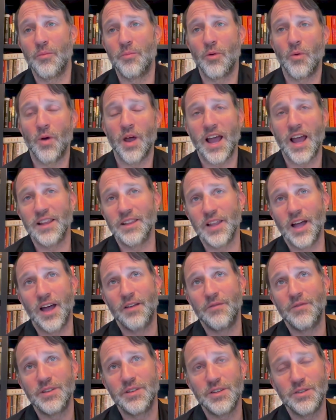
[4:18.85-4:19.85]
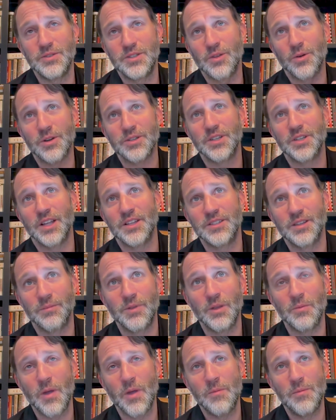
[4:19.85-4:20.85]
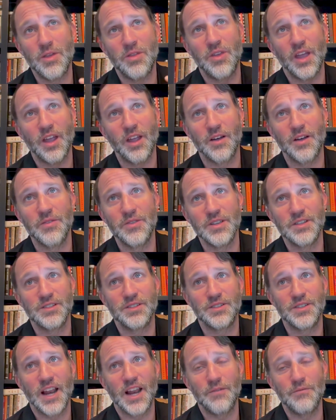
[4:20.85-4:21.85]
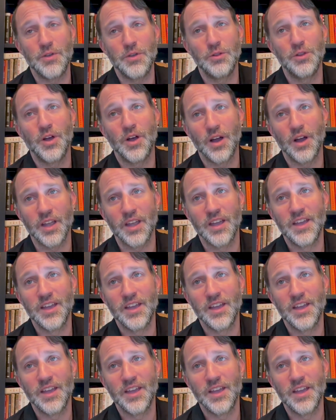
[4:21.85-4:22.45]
But what I love, and you sort of said something that made me think on this, is that if you look,